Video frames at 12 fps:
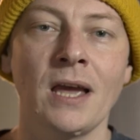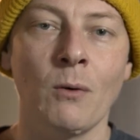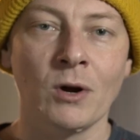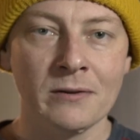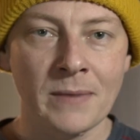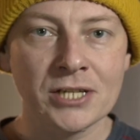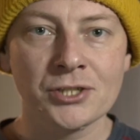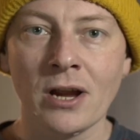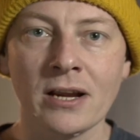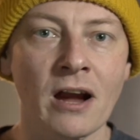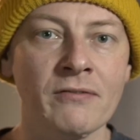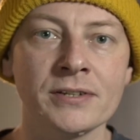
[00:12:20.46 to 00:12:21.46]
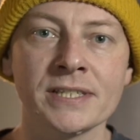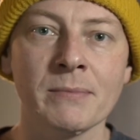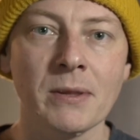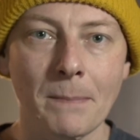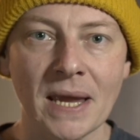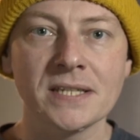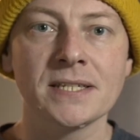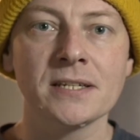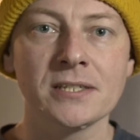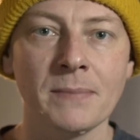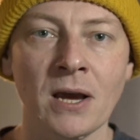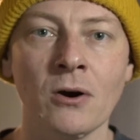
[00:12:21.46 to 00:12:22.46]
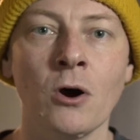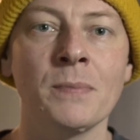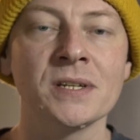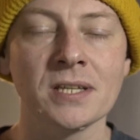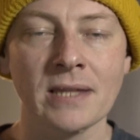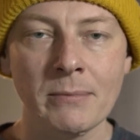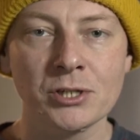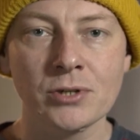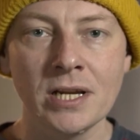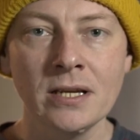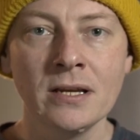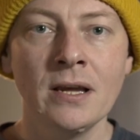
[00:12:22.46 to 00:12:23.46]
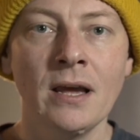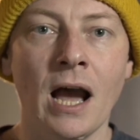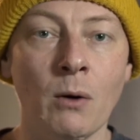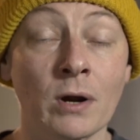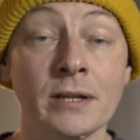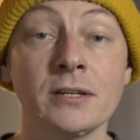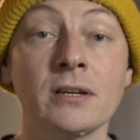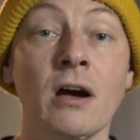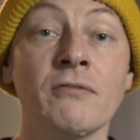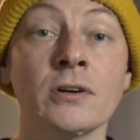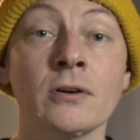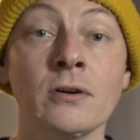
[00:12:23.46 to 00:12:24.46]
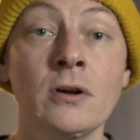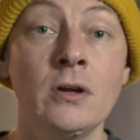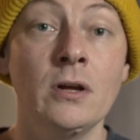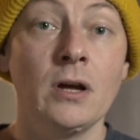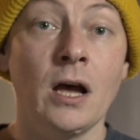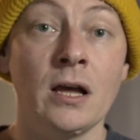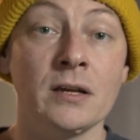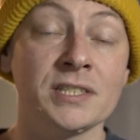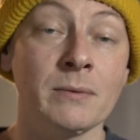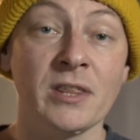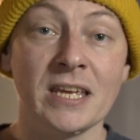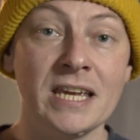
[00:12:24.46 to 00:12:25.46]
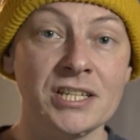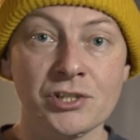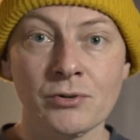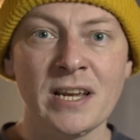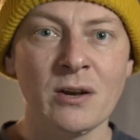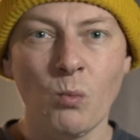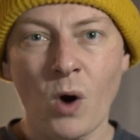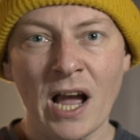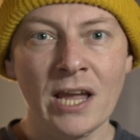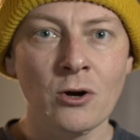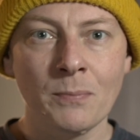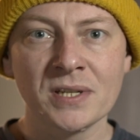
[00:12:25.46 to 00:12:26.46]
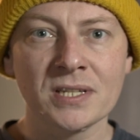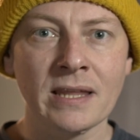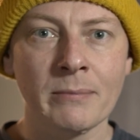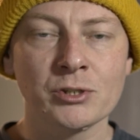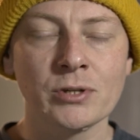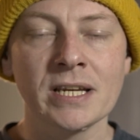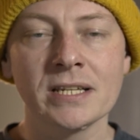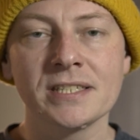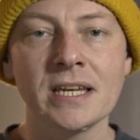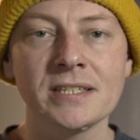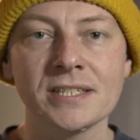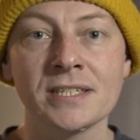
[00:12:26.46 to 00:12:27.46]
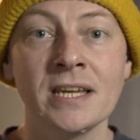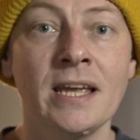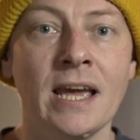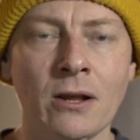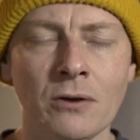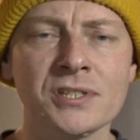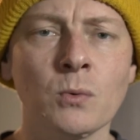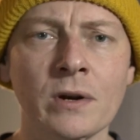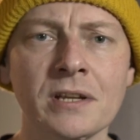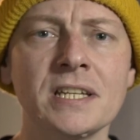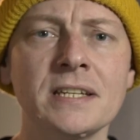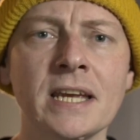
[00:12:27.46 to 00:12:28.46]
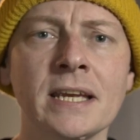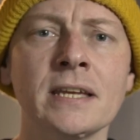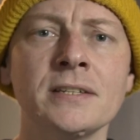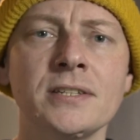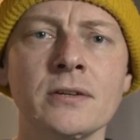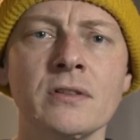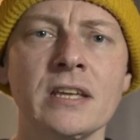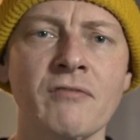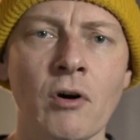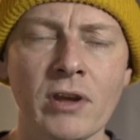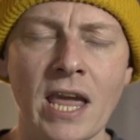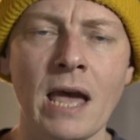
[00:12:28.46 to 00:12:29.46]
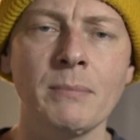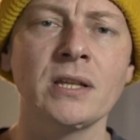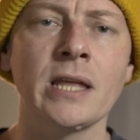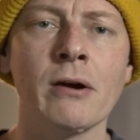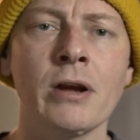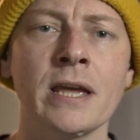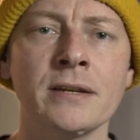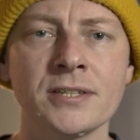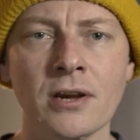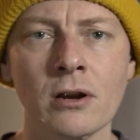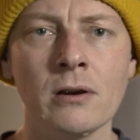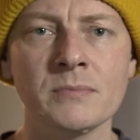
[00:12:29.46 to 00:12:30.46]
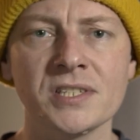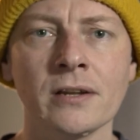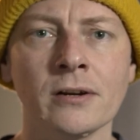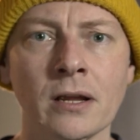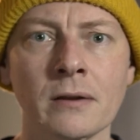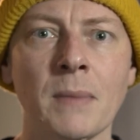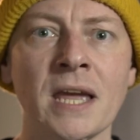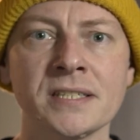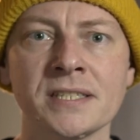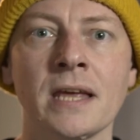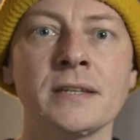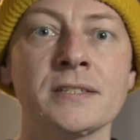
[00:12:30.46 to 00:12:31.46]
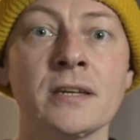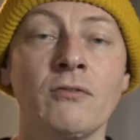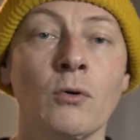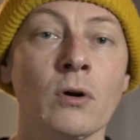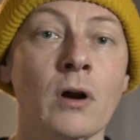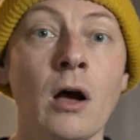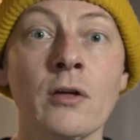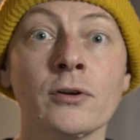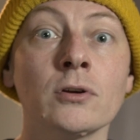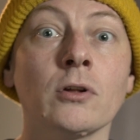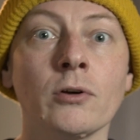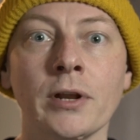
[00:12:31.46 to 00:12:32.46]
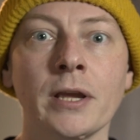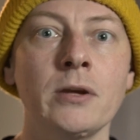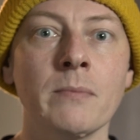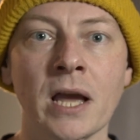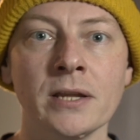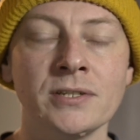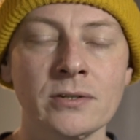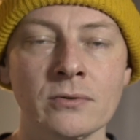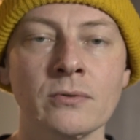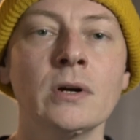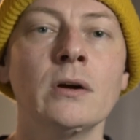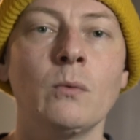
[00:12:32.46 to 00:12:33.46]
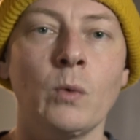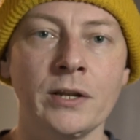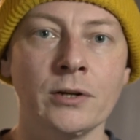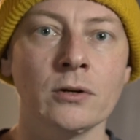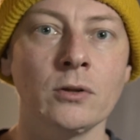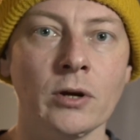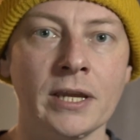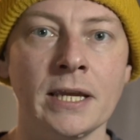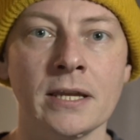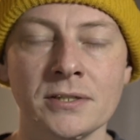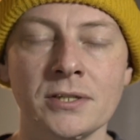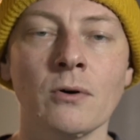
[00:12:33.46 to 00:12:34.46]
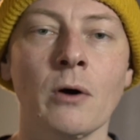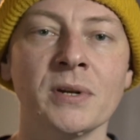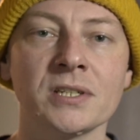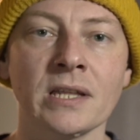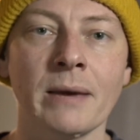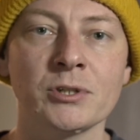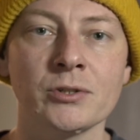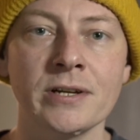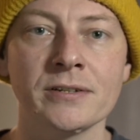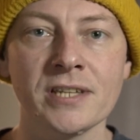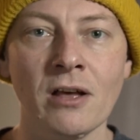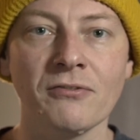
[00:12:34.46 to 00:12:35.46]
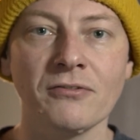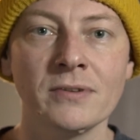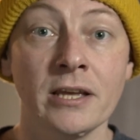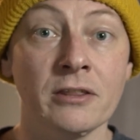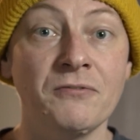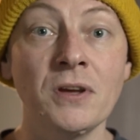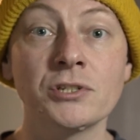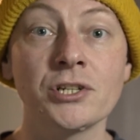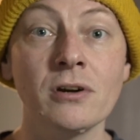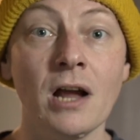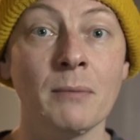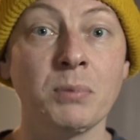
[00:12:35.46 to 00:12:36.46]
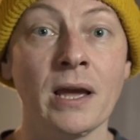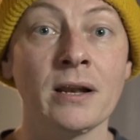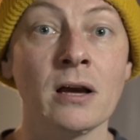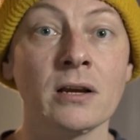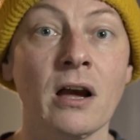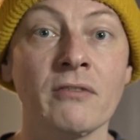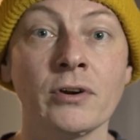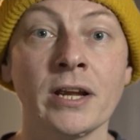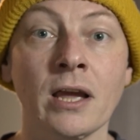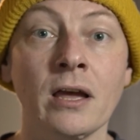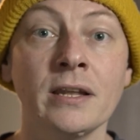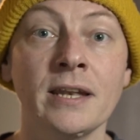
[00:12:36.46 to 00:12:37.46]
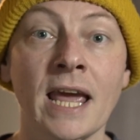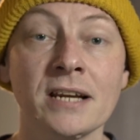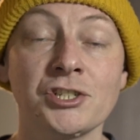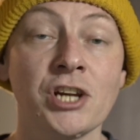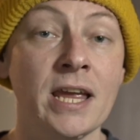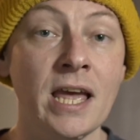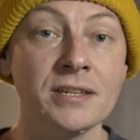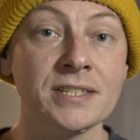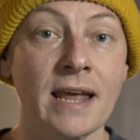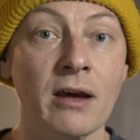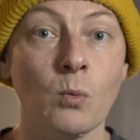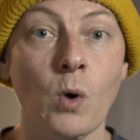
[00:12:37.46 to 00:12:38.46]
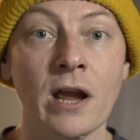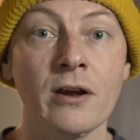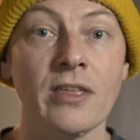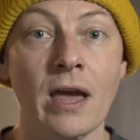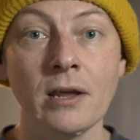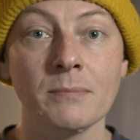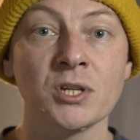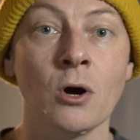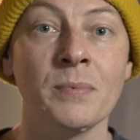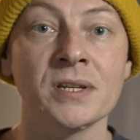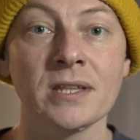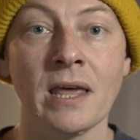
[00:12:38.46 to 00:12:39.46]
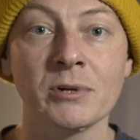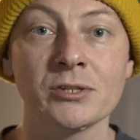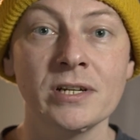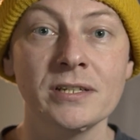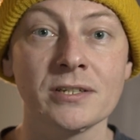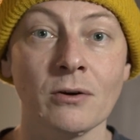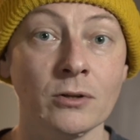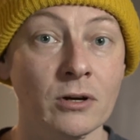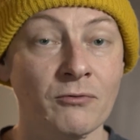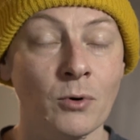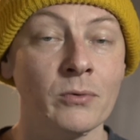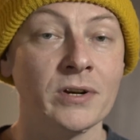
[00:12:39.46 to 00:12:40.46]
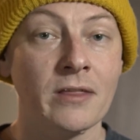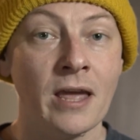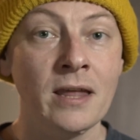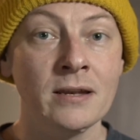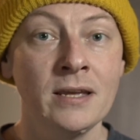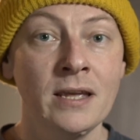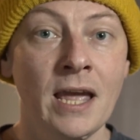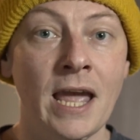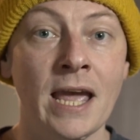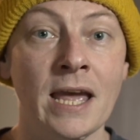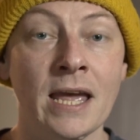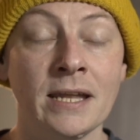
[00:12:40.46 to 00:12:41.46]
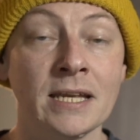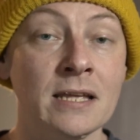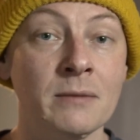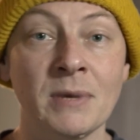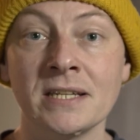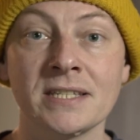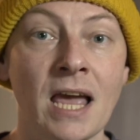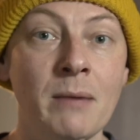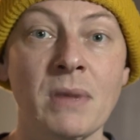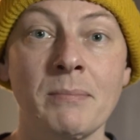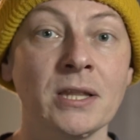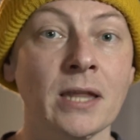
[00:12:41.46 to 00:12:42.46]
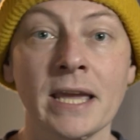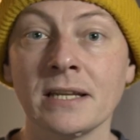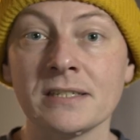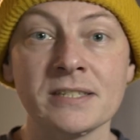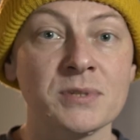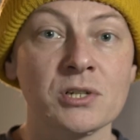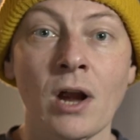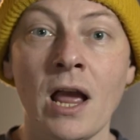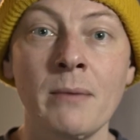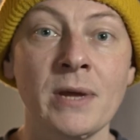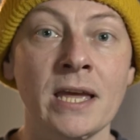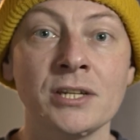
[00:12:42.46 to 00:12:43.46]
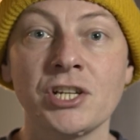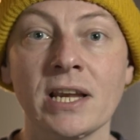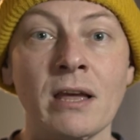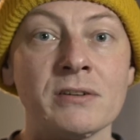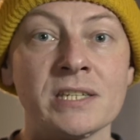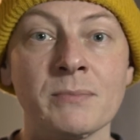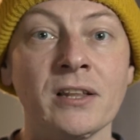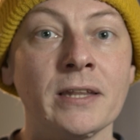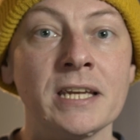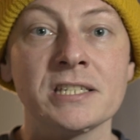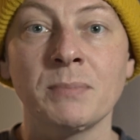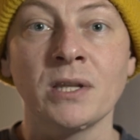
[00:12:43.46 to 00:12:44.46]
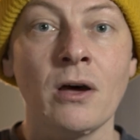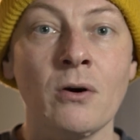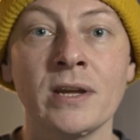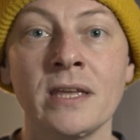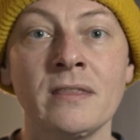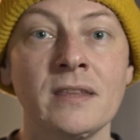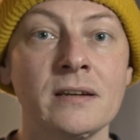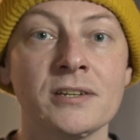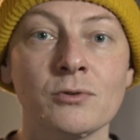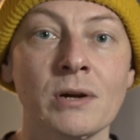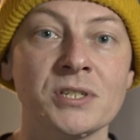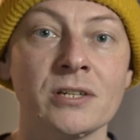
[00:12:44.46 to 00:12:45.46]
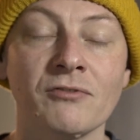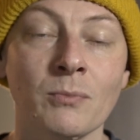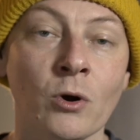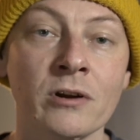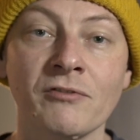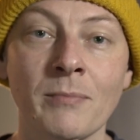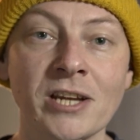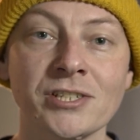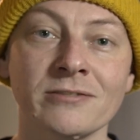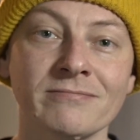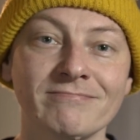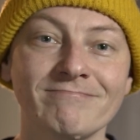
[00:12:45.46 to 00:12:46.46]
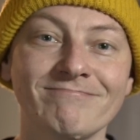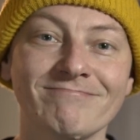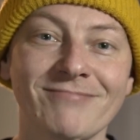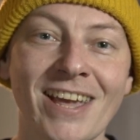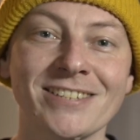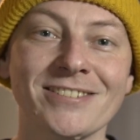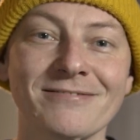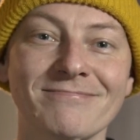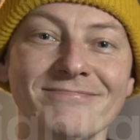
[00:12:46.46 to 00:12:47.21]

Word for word: I wanted to make sure I covered some of the basics about OpenTelemetry. I wanted to cover uh, some of the history and why OpenTelemetry exists, and I also wanted to dig into the vocabulary and terms that are going to make sense for other learning you might do when you're looking into OpenTelemetry yourself. In the future, I plan on covering Next.js and how to wire that up to OpenTelemetry, so look forward to that. And in the meantime, maybe like and subscribe and check out some of the links below in the description for more information. Thanks.